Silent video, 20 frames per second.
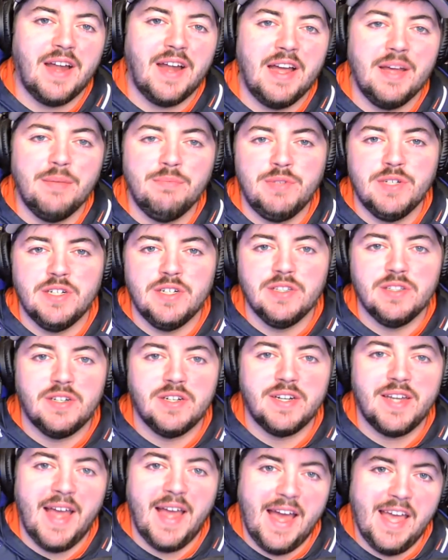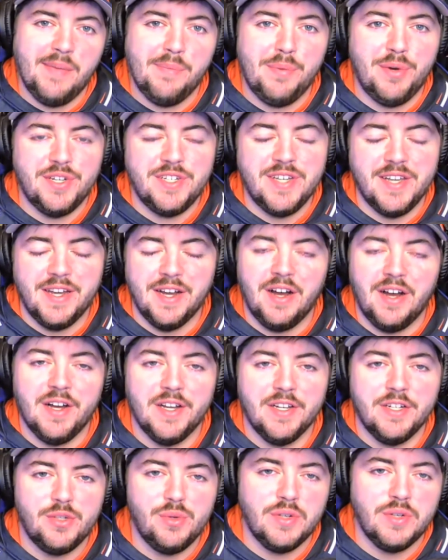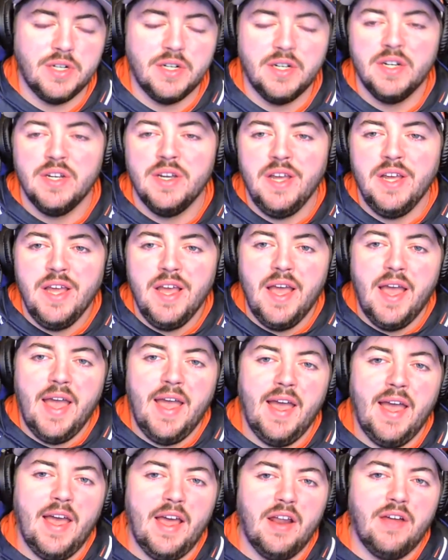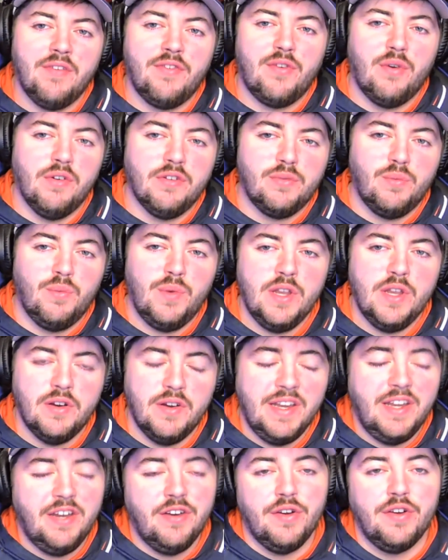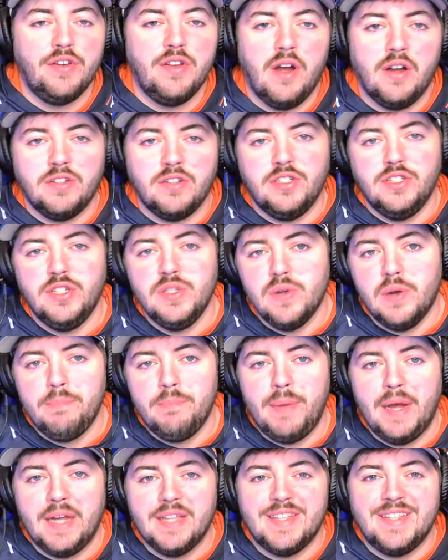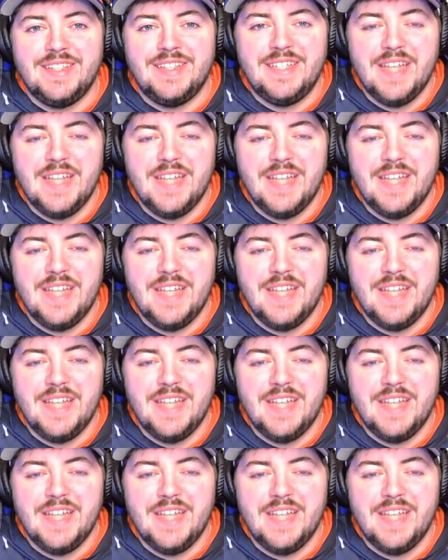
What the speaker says: I'm Dylan Larck, PAYTON on Twitter. And, of course, we are here to talk to you about